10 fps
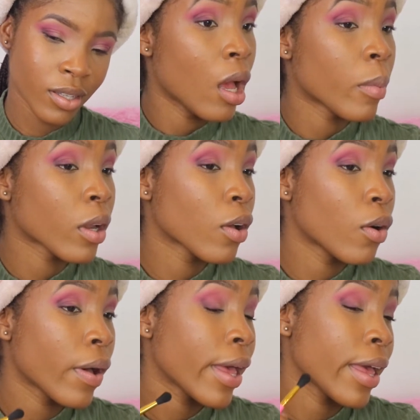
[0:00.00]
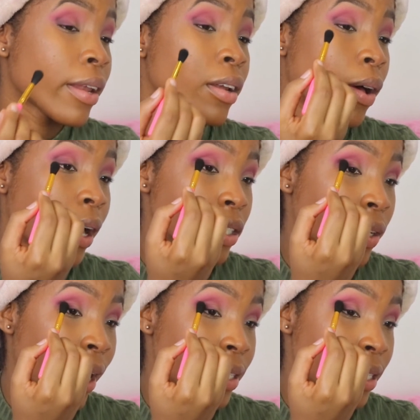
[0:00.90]
I'm gonna go ahead now and
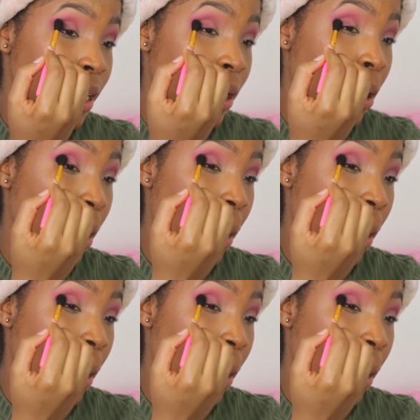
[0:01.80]
try to